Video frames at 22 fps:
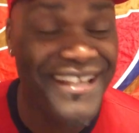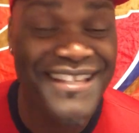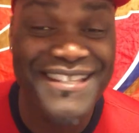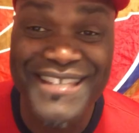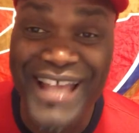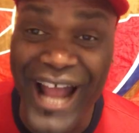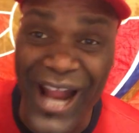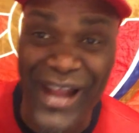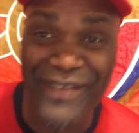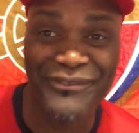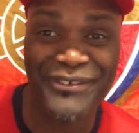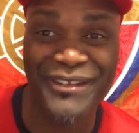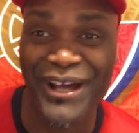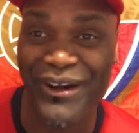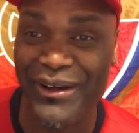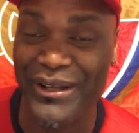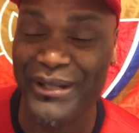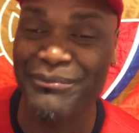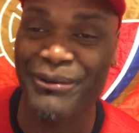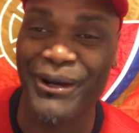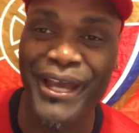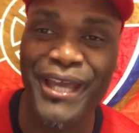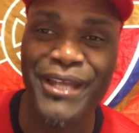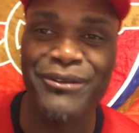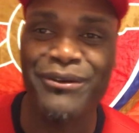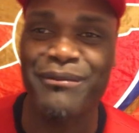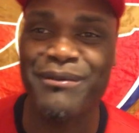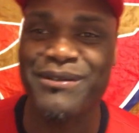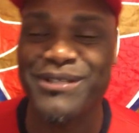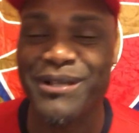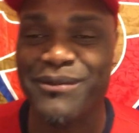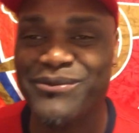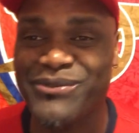Sorry for that one. But anyway,
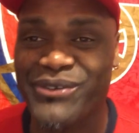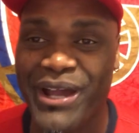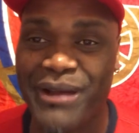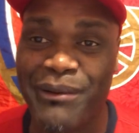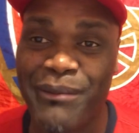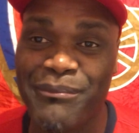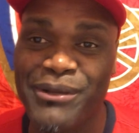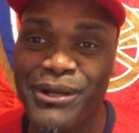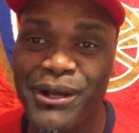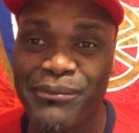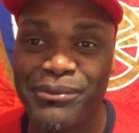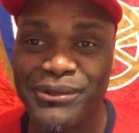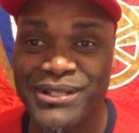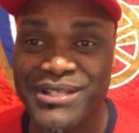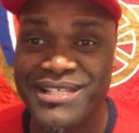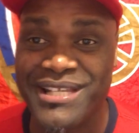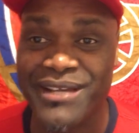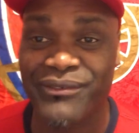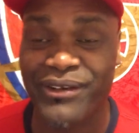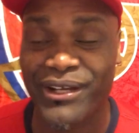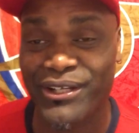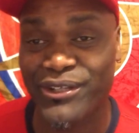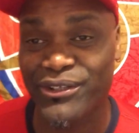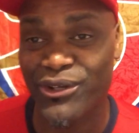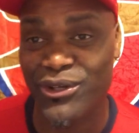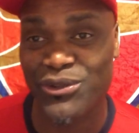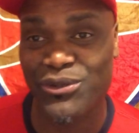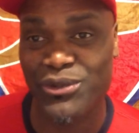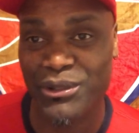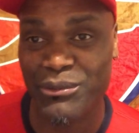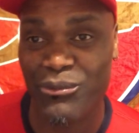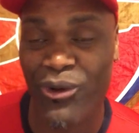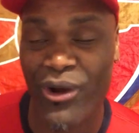my subscriber, big up on yourself because I
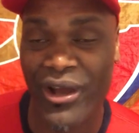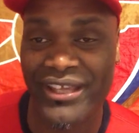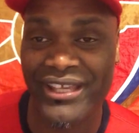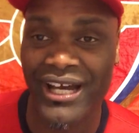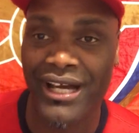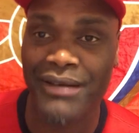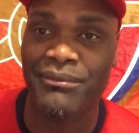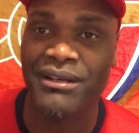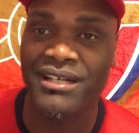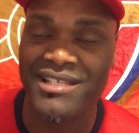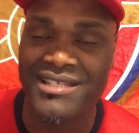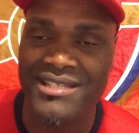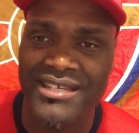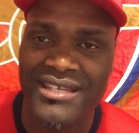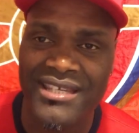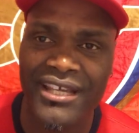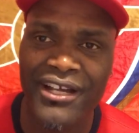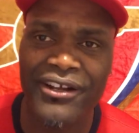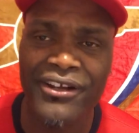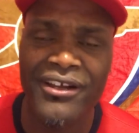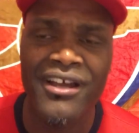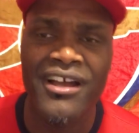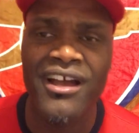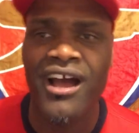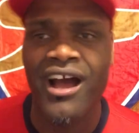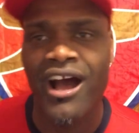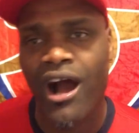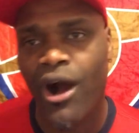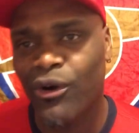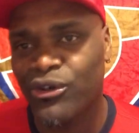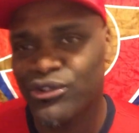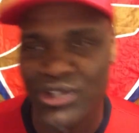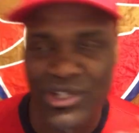don't know the boy Yarman is here.
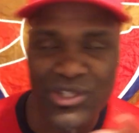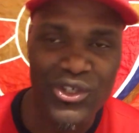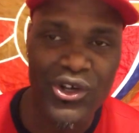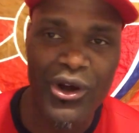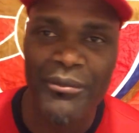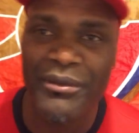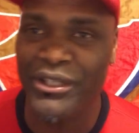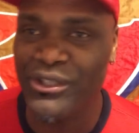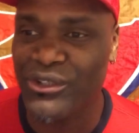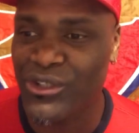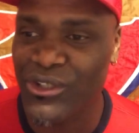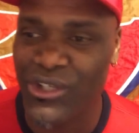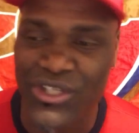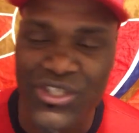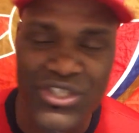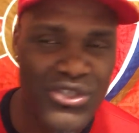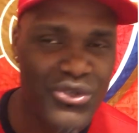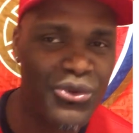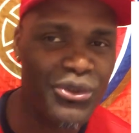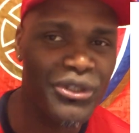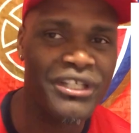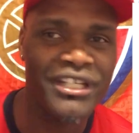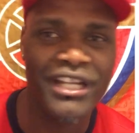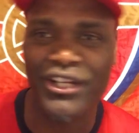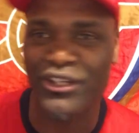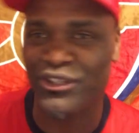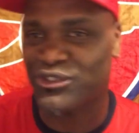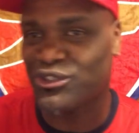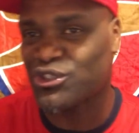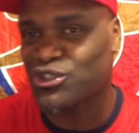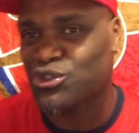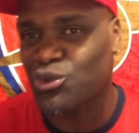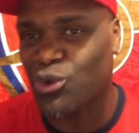I will just come in to just tune in and
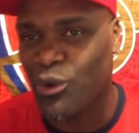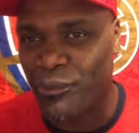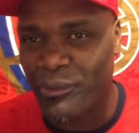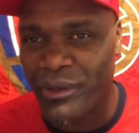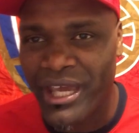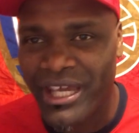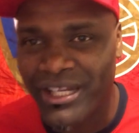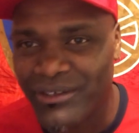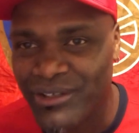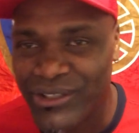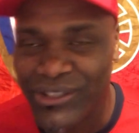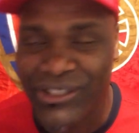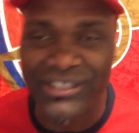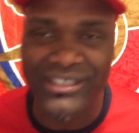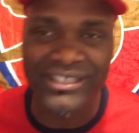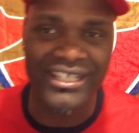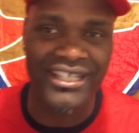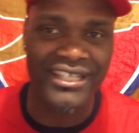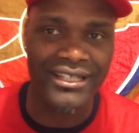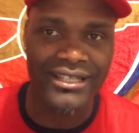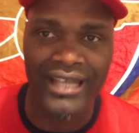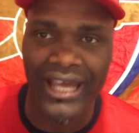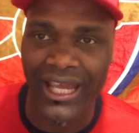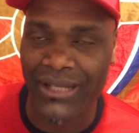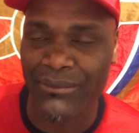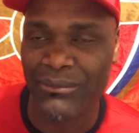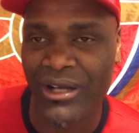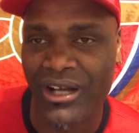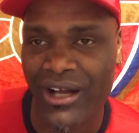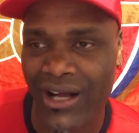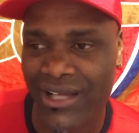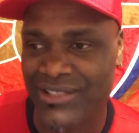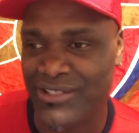just to chew up any little thing tonight
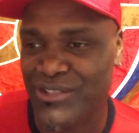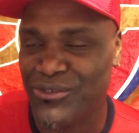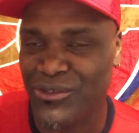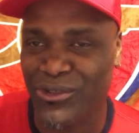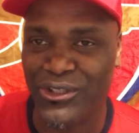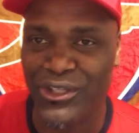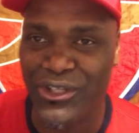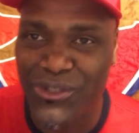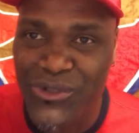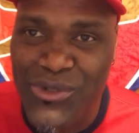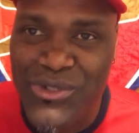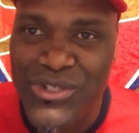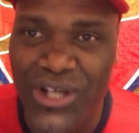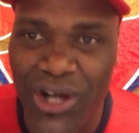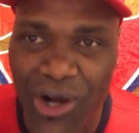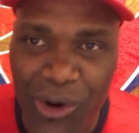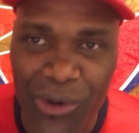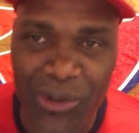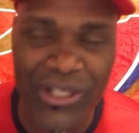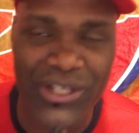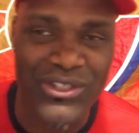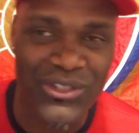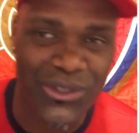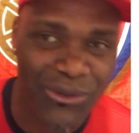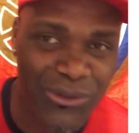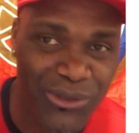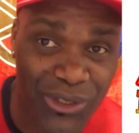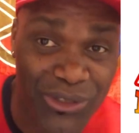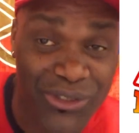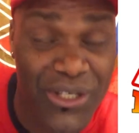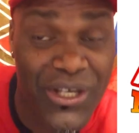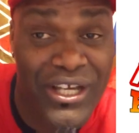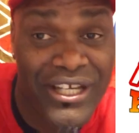because, you know, the news are out there. So I will
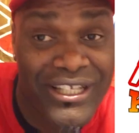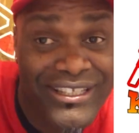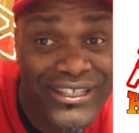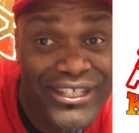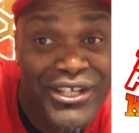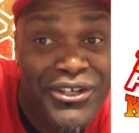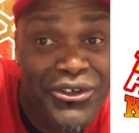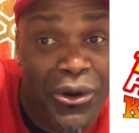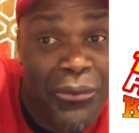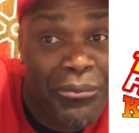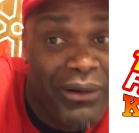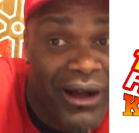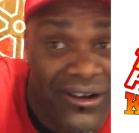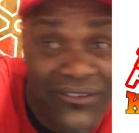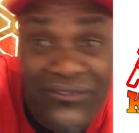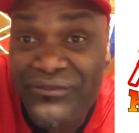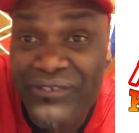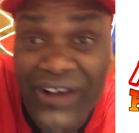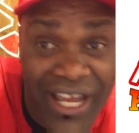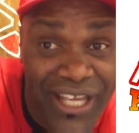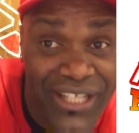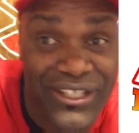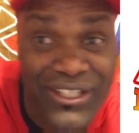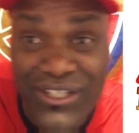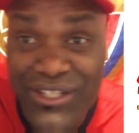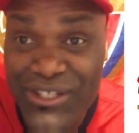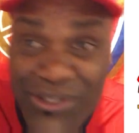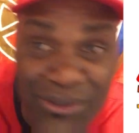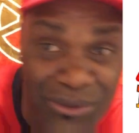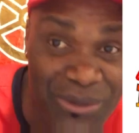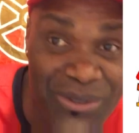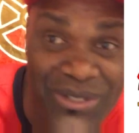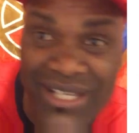just dig up and find the
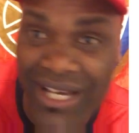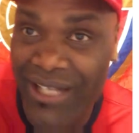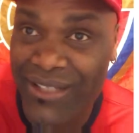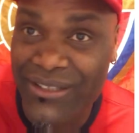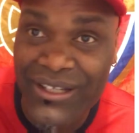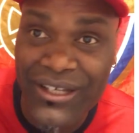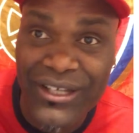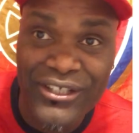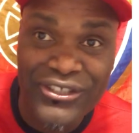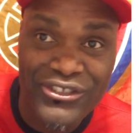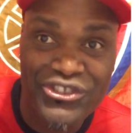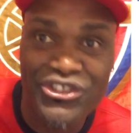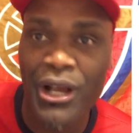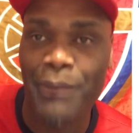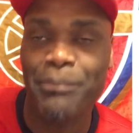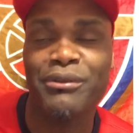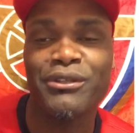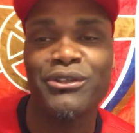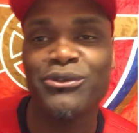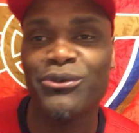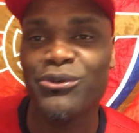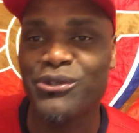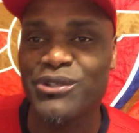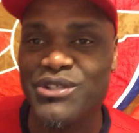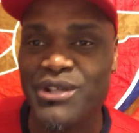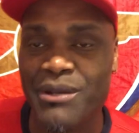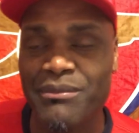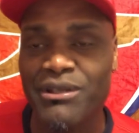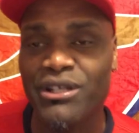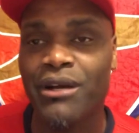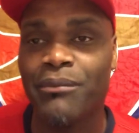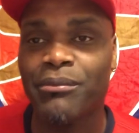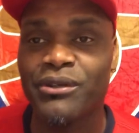news and drop it to you. So
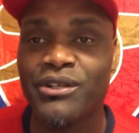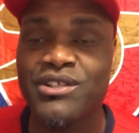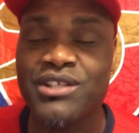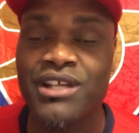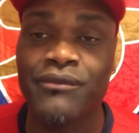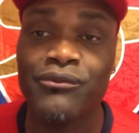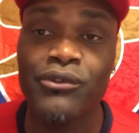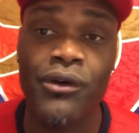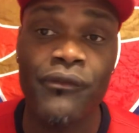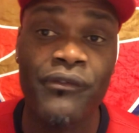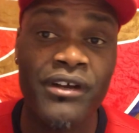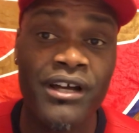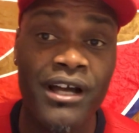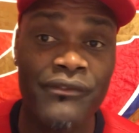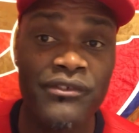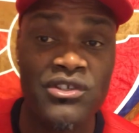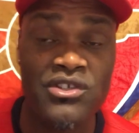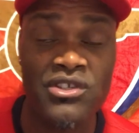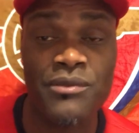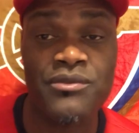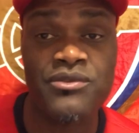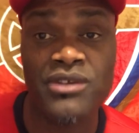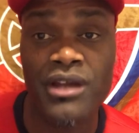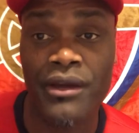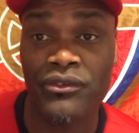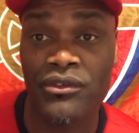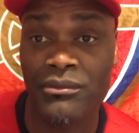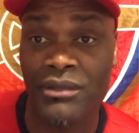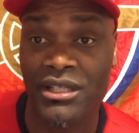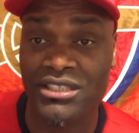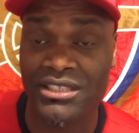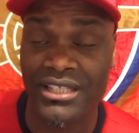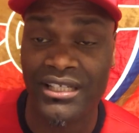big up on yourself. Don't forget to subscribe
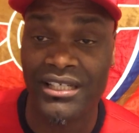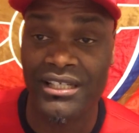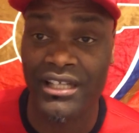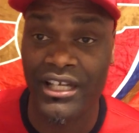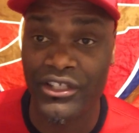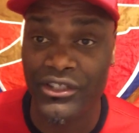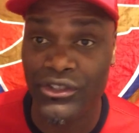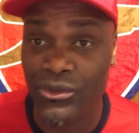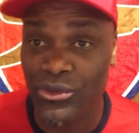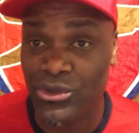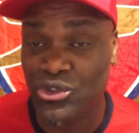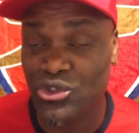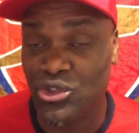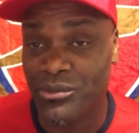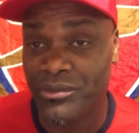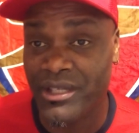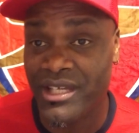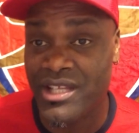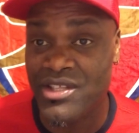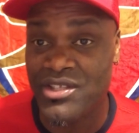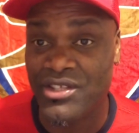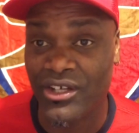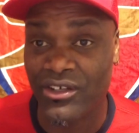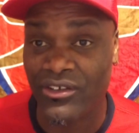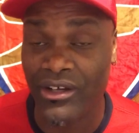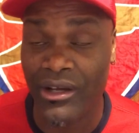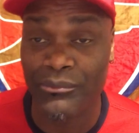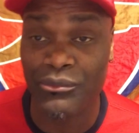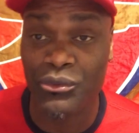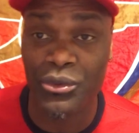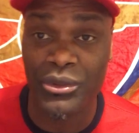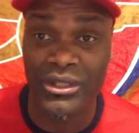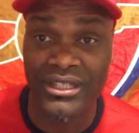to my channel on YouTube,
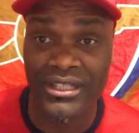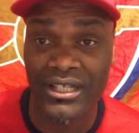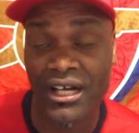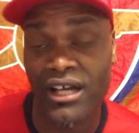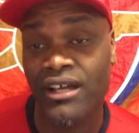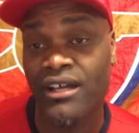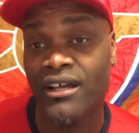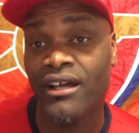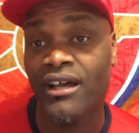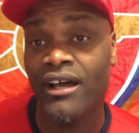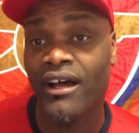Instagram, Twitter,